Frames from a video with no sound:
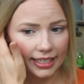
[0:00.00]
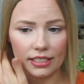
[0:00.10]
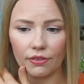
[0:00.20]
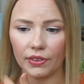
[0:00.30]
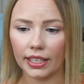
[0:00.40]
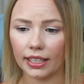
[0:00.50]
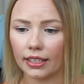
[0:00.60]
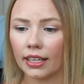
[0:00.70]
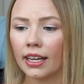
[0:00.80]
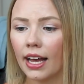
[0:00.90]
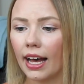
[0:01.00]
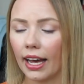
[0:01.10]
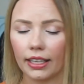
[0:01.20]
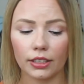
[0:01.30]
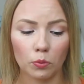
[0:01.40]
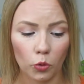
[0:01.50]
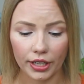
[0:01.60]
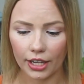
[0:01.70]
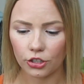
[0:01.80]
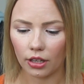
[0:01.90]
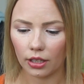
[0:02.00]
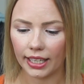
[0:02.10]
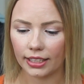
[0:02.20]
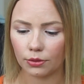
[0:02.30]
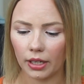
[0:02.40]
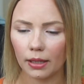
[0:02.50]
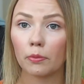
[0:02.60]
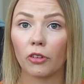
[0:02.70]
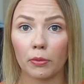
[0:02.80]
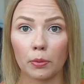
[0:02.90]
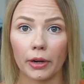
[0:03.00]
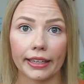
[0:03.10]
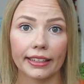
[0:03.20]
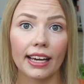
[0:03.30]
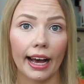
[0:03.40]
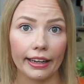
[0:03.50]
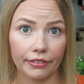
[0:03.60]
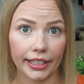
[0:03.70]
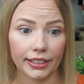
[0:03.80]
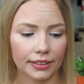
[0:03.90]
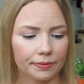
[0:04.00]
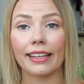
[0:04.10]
It is vegan and more natural as well, from the brand Vera.